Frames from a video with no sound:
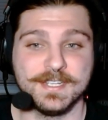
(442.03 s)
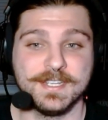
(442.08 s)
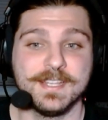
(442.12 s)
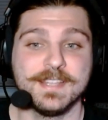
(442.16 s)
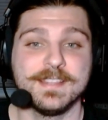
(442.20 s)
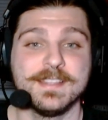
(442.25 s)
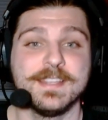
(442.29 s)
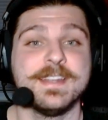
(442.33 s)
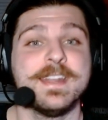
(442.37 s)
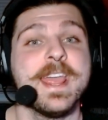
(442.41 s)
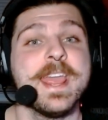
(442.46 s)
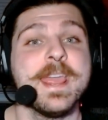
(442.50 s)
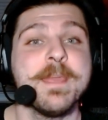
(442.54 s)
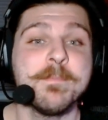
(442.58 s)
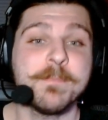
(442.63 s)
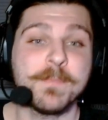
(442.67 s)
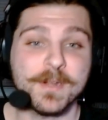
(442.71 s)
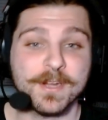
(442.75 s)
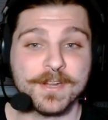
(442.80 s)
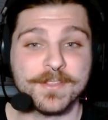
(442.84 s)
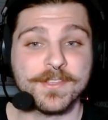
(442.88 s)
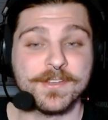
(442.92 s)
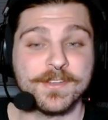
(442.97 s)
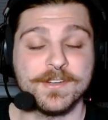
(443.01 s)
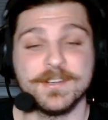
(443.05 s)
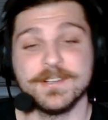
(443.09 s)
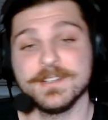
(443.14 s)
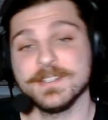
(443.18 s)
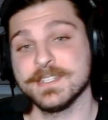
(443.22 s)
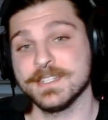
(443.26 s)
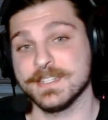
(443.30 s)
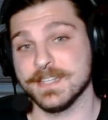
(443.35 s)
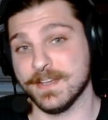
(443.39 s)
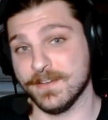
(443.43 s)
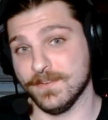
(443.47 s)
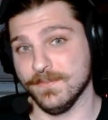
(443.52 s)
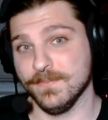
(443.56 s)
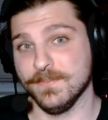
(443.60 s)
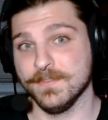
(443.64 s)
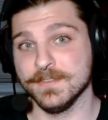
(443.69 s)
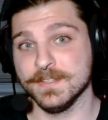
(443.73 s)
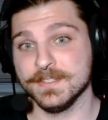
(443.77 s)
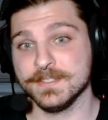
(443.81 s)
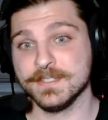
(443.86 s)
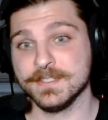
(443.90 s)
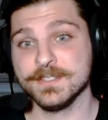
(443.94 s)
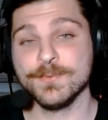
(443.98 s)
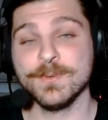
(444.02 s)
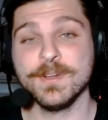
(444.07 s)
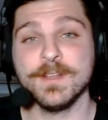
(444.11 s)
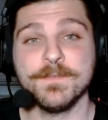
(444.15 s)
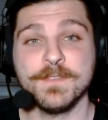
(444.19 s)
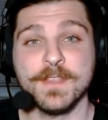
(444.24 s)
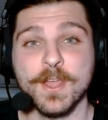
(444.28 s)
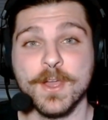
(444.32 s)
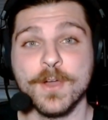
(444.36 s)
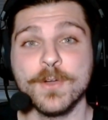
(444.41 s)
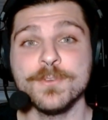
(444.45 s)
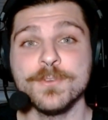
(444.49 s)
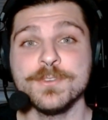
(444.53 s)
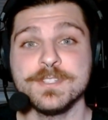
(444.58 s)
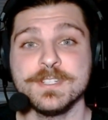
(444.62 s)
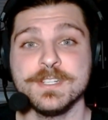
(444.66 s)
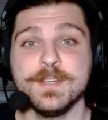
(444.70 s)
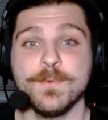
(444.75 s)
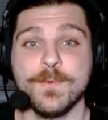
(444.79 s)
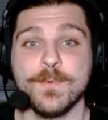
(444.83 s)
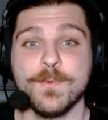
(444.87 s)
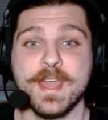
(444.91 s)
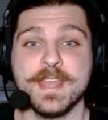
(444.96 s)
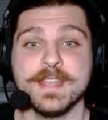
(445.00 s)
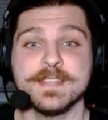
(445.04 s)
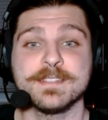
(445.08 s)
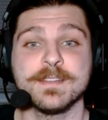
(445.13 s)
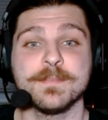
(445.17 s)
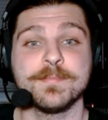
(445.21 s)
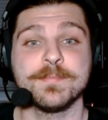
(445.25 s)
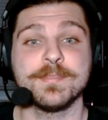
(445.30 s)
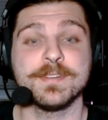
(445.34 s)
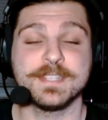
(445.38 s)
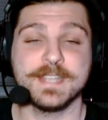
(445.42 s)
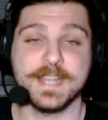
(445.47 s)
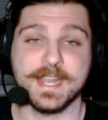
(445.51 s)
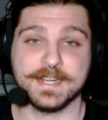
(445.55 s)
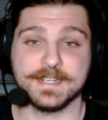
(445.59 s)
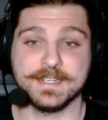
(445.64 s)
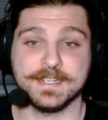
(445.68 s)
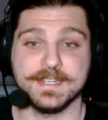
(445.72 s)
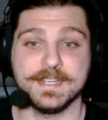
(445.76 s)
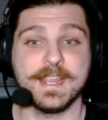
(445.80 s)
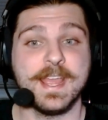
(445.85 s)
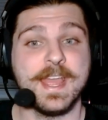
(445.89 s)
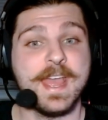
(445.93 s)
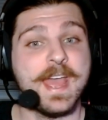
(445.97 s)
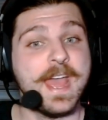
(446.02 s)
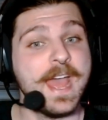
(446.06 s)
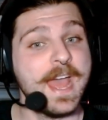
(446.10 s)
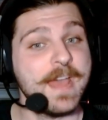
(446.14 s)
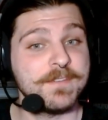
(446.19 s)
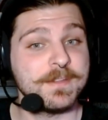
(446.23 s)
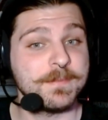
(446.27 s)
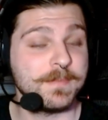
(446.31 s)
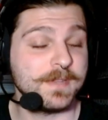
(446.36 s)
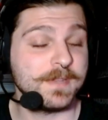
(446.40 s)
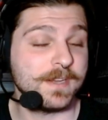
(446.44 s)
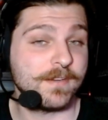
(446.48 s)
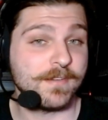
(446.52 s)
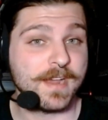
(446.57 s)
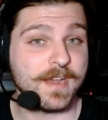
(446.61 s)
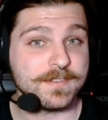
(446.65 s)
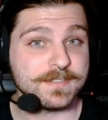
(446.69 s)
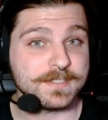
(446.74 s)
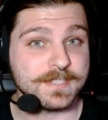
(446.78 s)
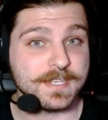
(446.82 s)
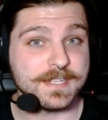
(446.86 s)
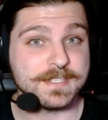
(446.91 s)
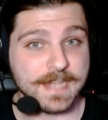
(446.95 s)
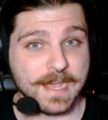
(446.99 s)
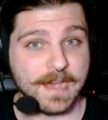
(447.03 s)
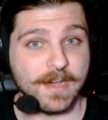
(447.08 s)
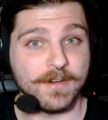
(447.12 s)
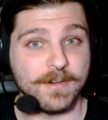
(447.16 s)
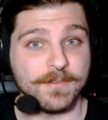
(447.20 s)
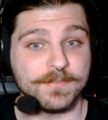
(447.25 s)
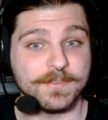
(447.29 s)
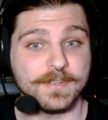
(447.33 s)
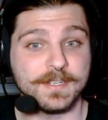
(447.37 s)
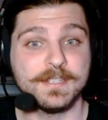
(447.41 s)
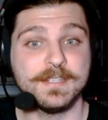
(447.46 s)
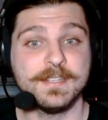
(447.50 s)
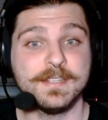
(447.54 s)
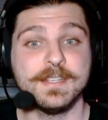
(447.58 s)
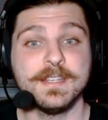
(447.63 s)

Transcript: The name Bertha herself. This is one of the OG ways of protecting, having been around since Alpha.